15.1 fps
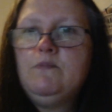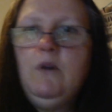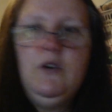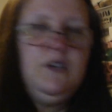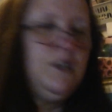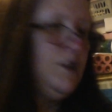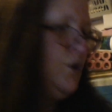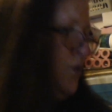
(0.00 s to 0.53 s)
my
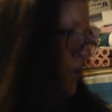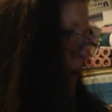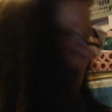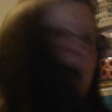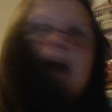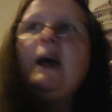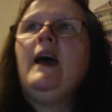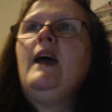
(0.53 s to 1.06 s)

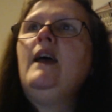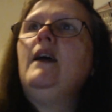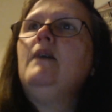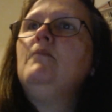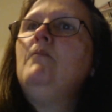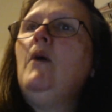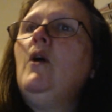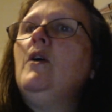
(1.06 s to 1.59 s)
square.
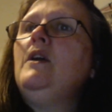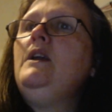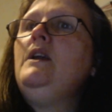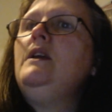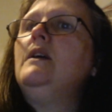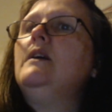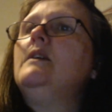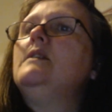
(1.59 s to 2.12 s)
No,
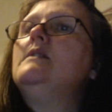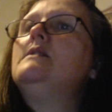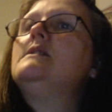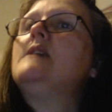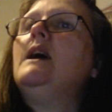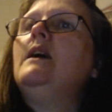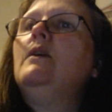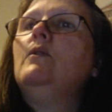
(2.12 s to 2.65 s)

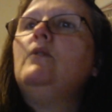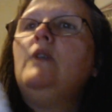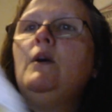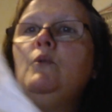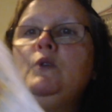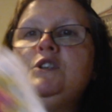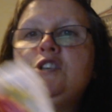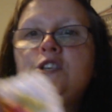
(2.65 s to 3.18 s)

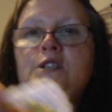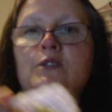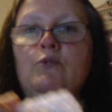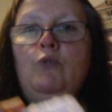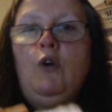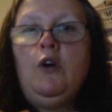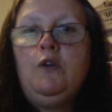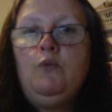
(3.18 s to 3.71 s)
which is the
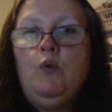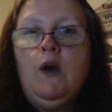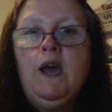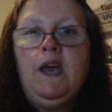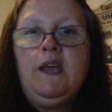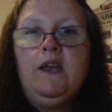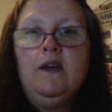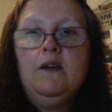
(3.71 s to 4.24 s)
right way?